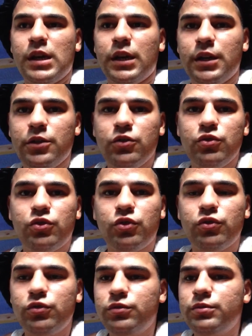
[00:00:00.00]
Hey
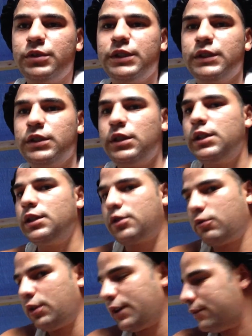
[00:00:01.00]
YouTube, this is a little
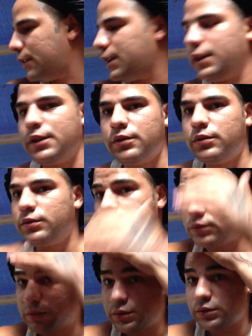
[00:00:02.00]
quick video.
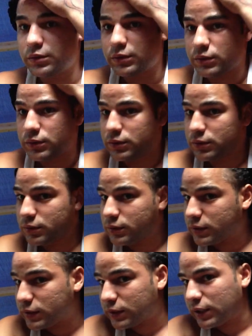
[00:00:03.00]

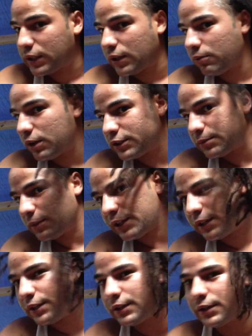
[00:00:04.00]
Today I washed my
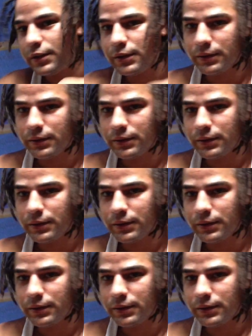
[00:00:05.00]
hair,